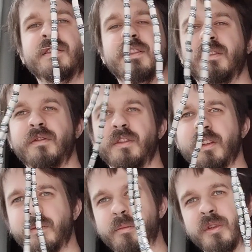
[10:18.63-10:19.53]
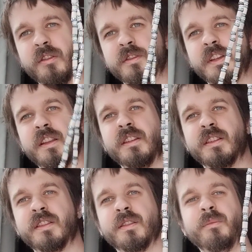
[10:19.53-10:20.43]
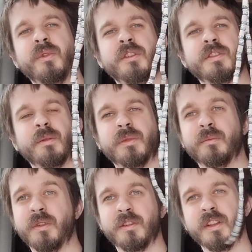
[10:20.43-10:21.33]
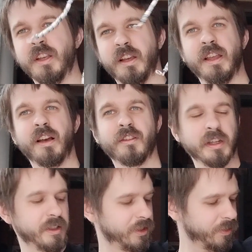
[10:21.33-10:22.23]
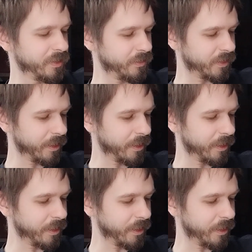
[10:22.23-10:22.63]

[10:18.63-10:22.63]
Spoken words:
I feel like my brothers had these at some point or something, but yeah, I'll look into it.